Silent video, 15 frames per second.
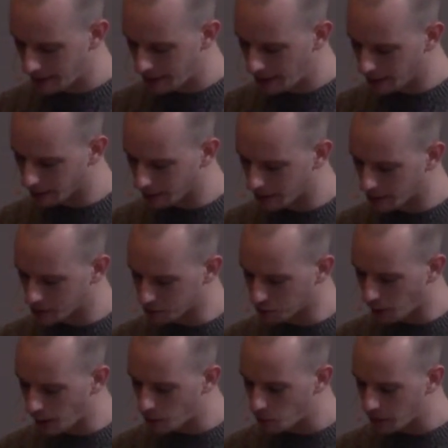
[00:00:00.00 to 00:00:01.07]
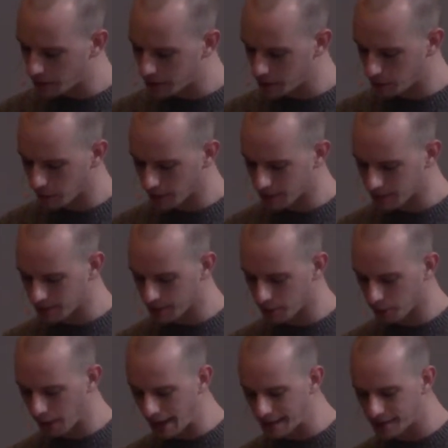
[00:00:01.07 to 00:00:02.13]
And let us run with endurance the
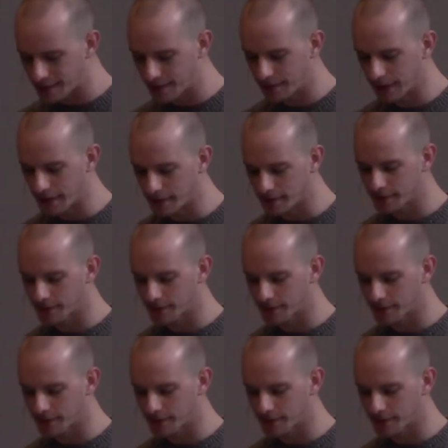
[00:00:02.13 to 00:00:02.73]
race that is